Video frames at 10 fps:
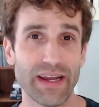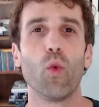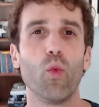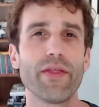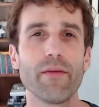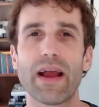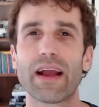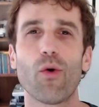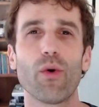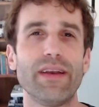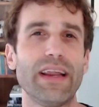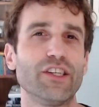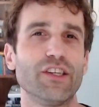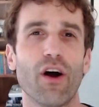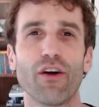Rhythm and
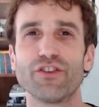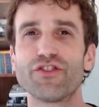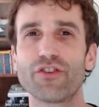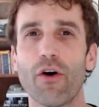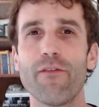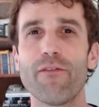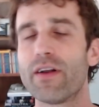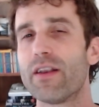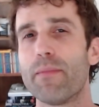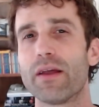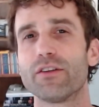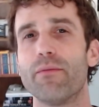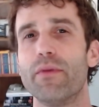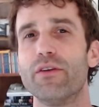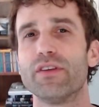coordination are so fundamental to
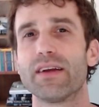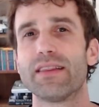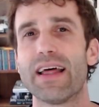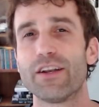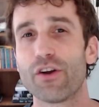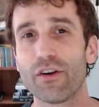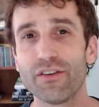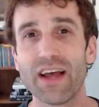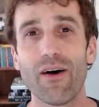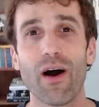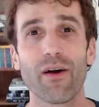music that it turns out our